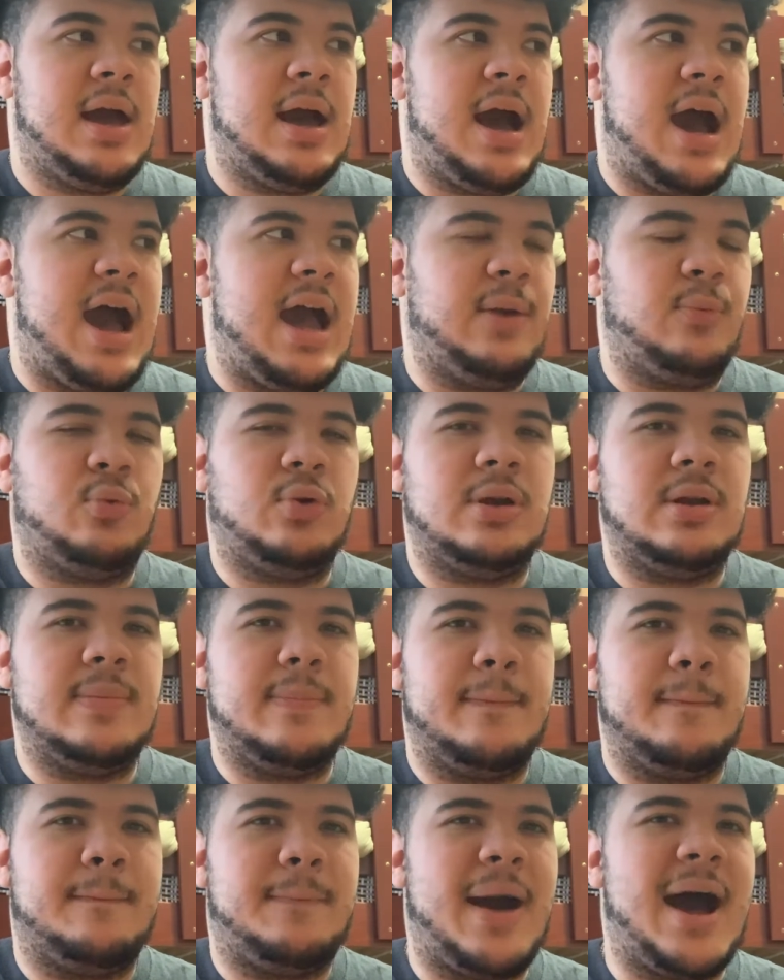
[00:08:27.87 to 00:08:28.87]
I
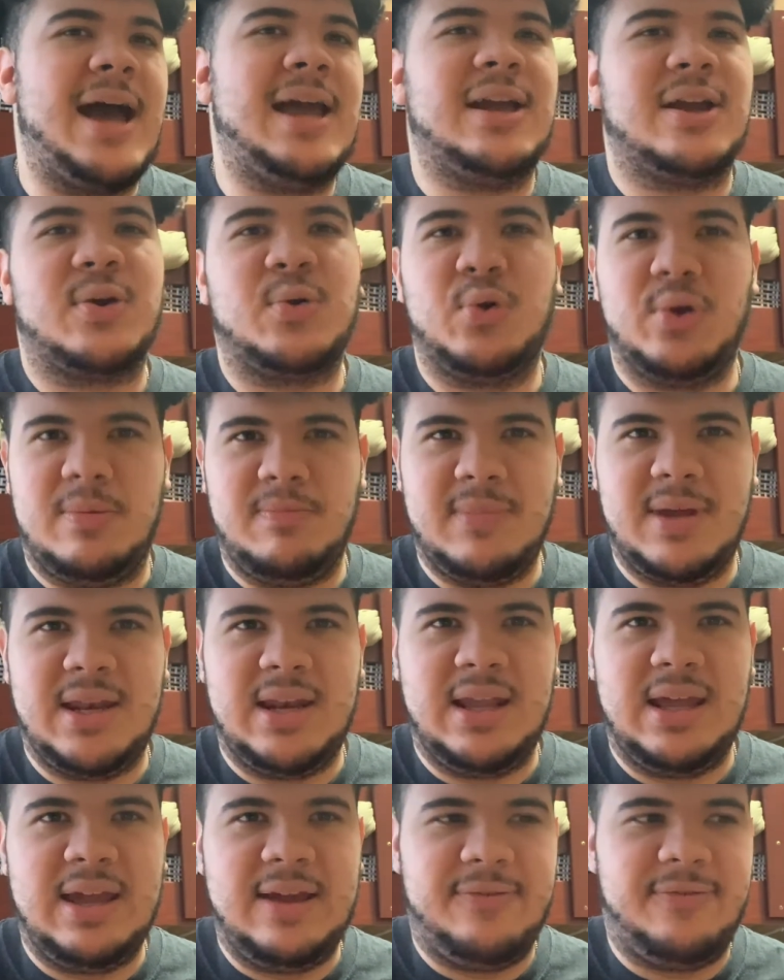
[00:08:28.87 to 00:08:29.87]
wouldn't buy
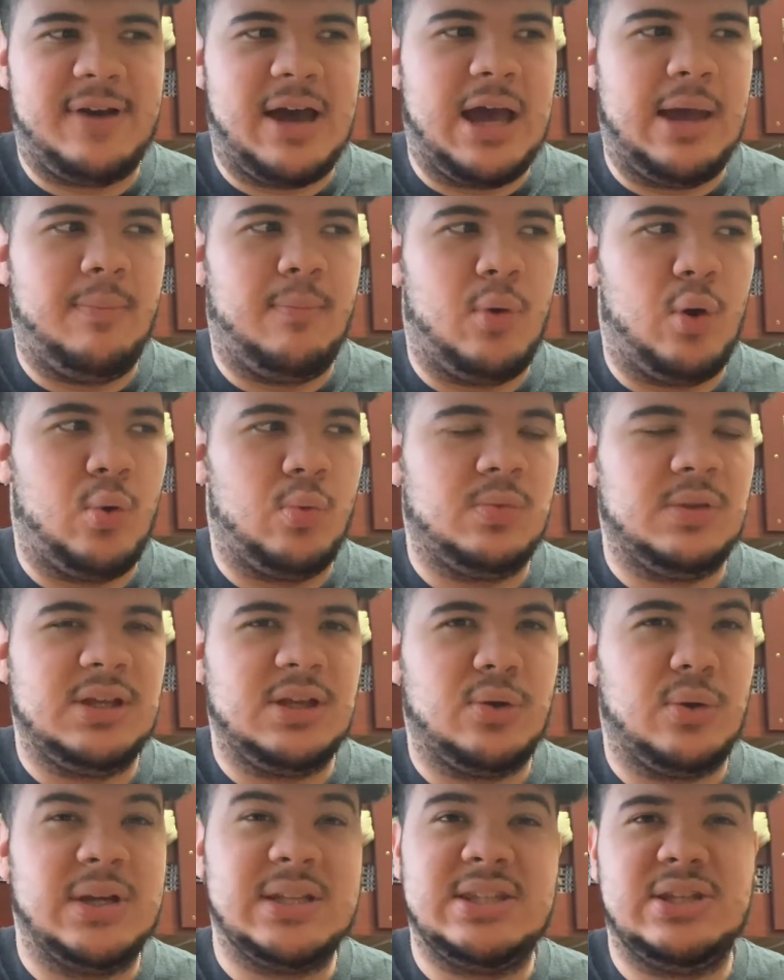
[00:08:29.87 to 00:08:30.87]
equipment if I'm only
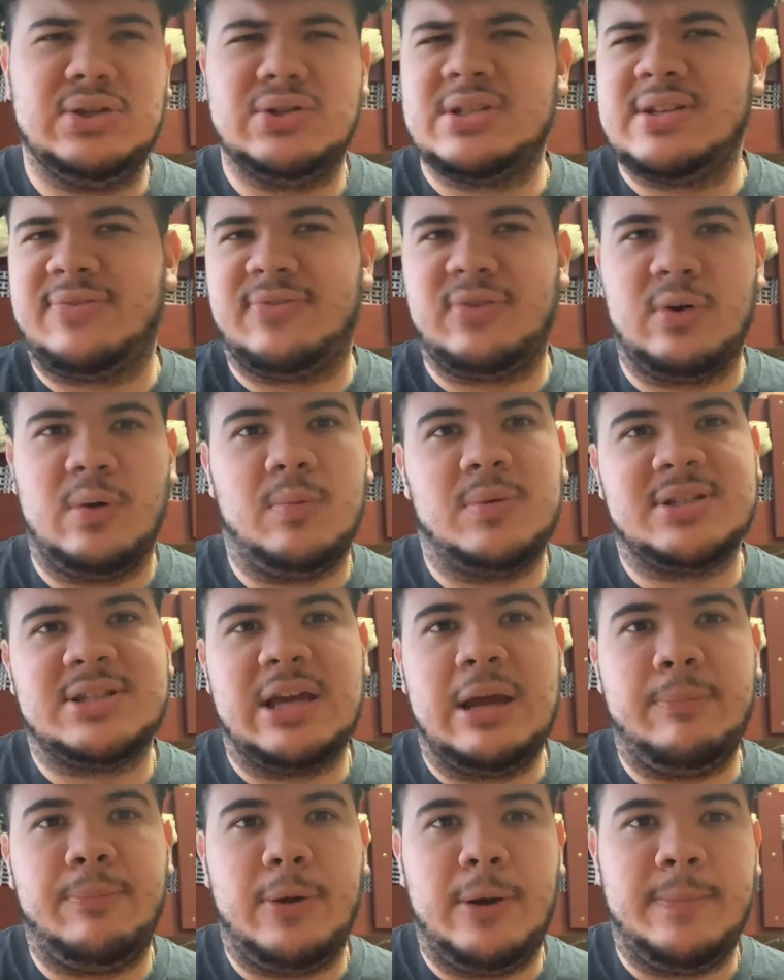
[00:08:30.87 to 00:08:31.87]
going to use it for a
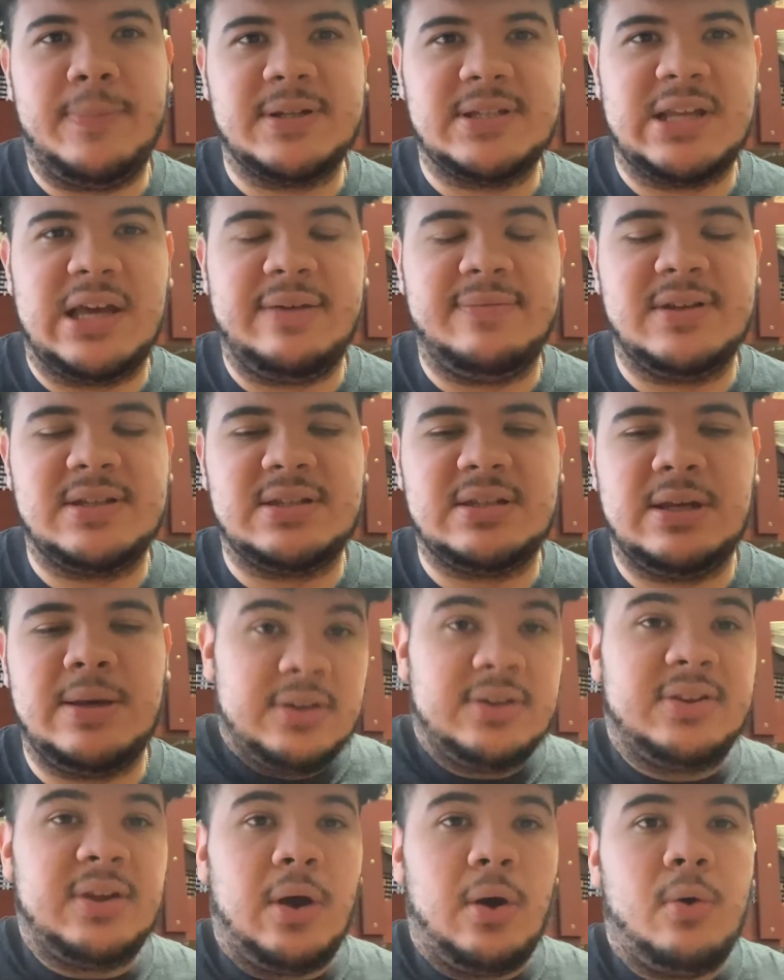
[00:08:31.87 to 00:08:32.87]
one-time purpose, obviously.
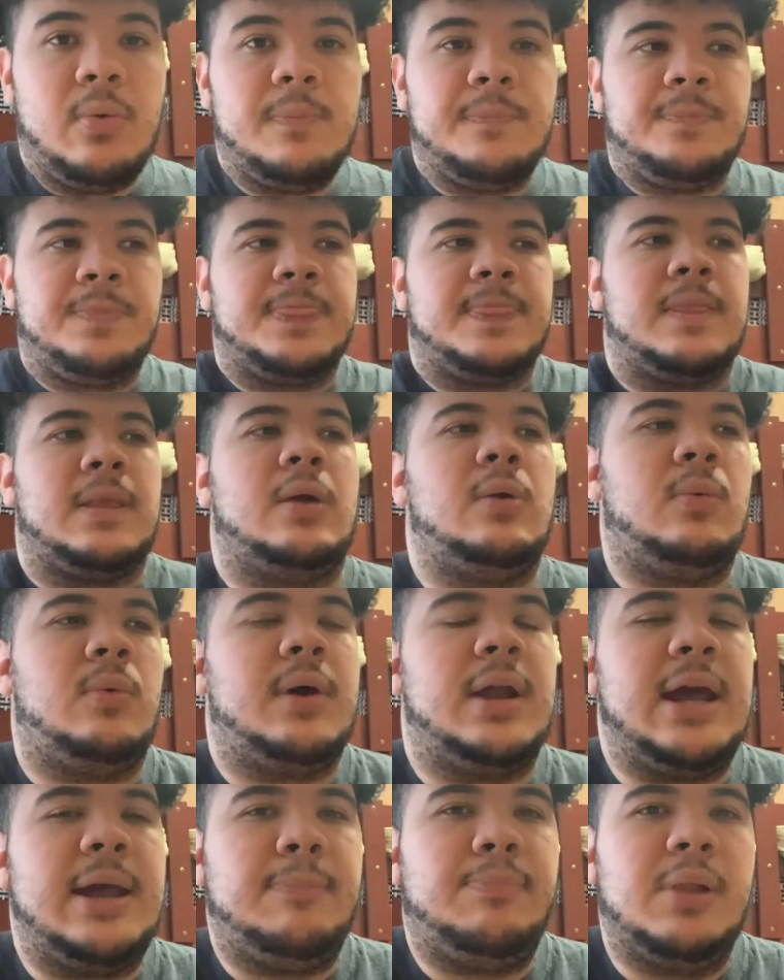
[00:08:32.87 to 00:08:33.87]
So
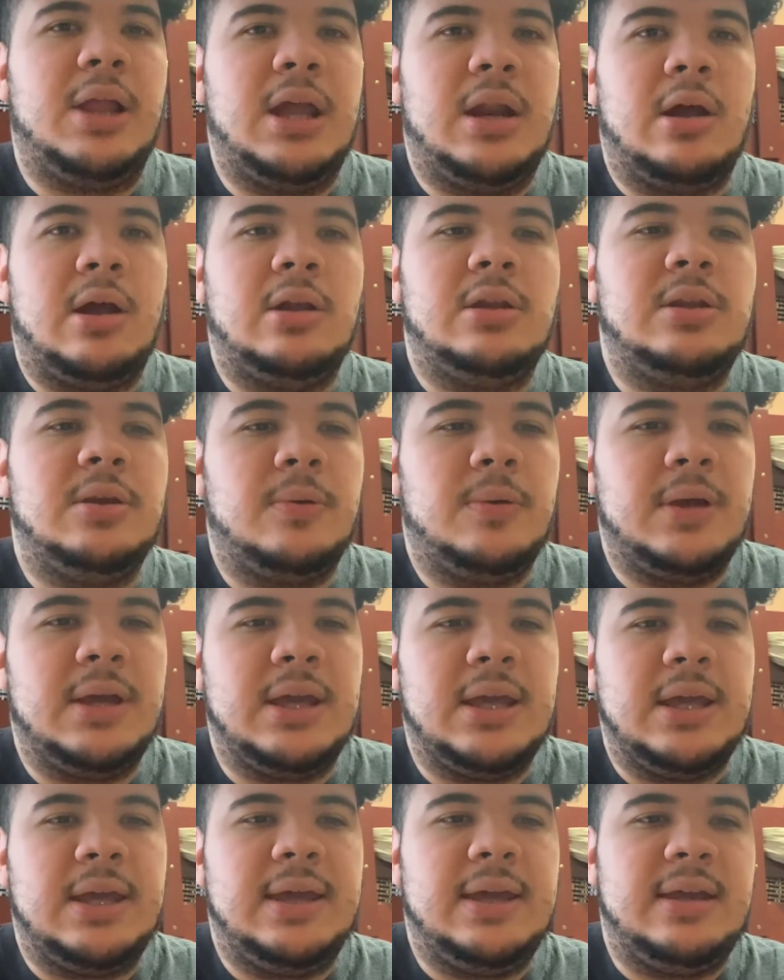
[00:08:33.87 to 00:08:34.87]
what I plan on doing
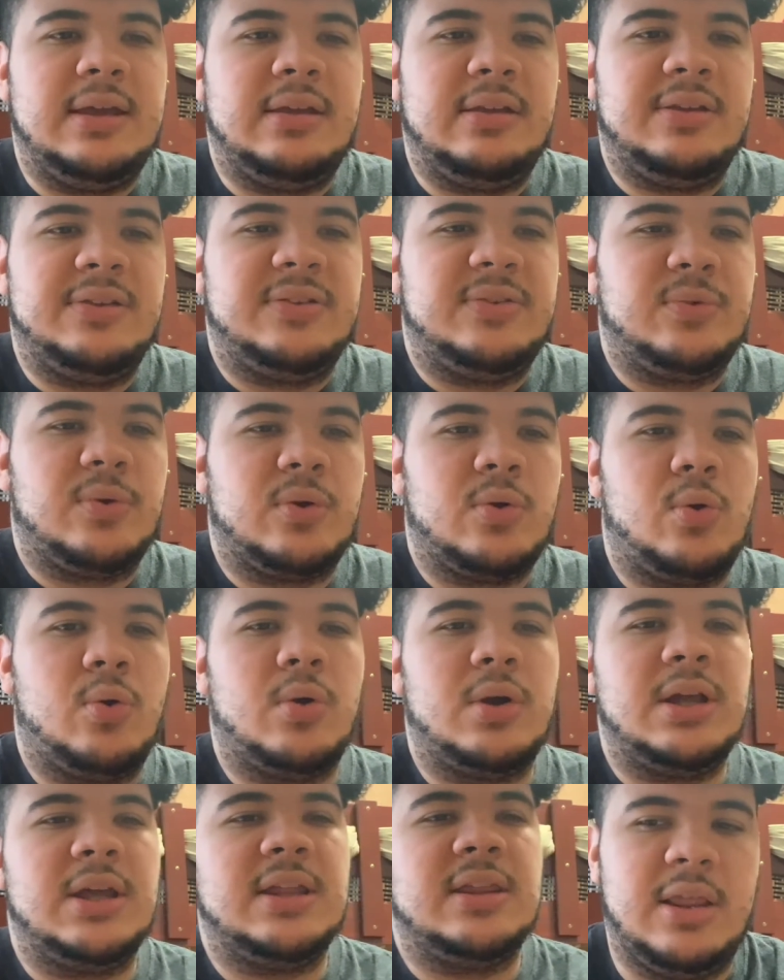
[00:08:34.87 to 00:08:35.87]
is
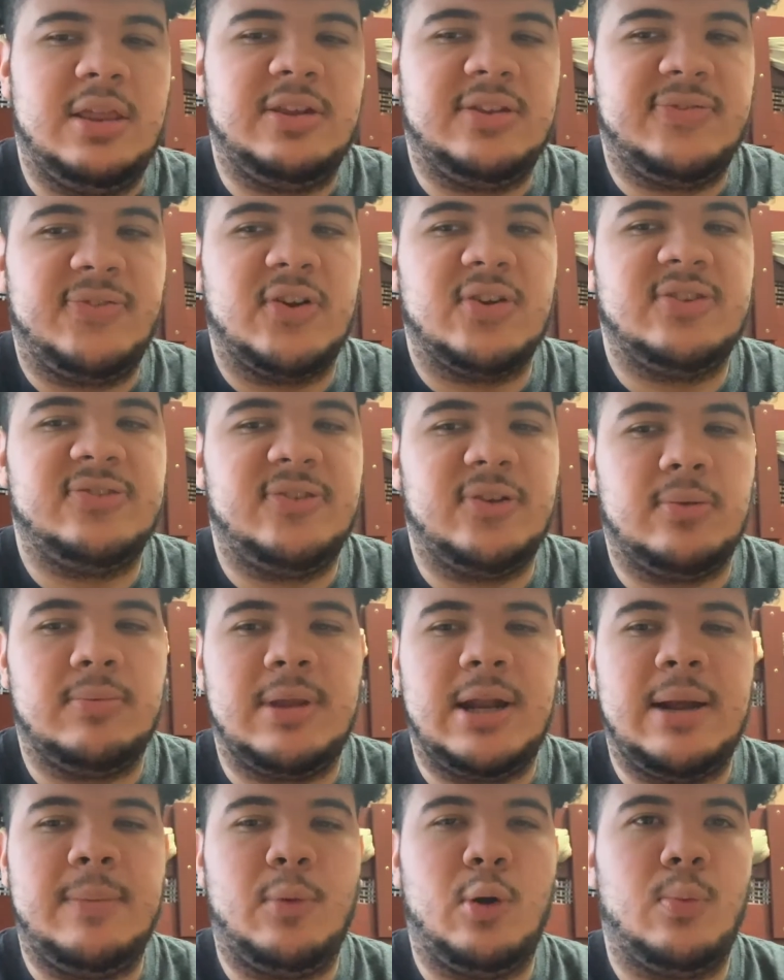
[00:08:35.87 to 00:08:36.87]
recording this first film that
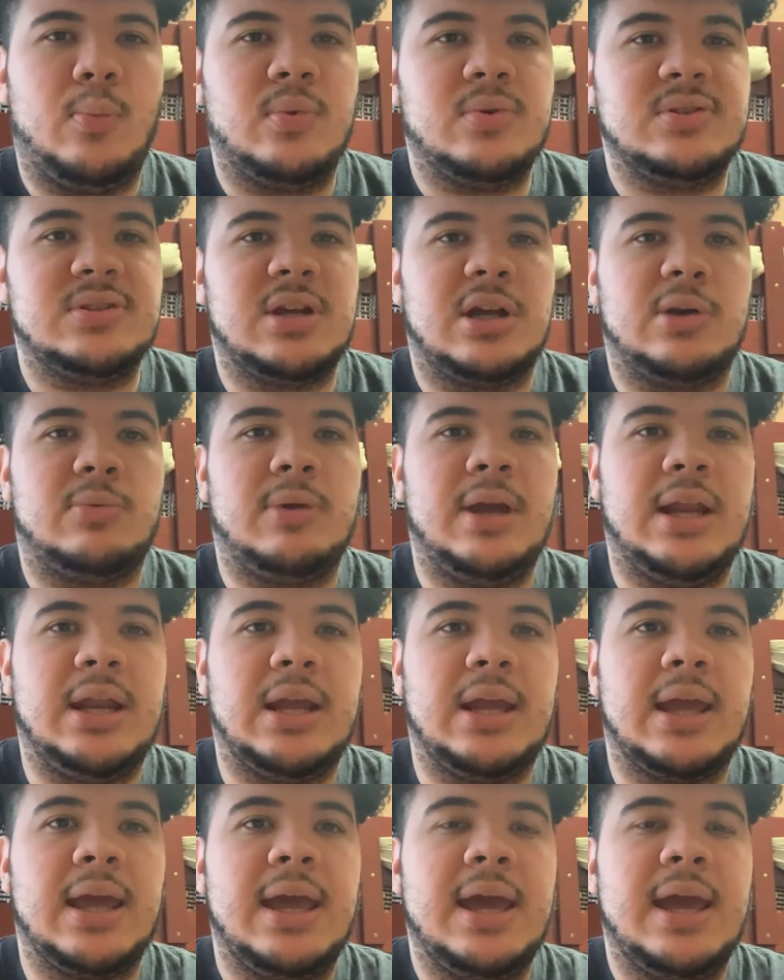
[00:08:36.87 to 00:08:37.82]
I'm almost done writing,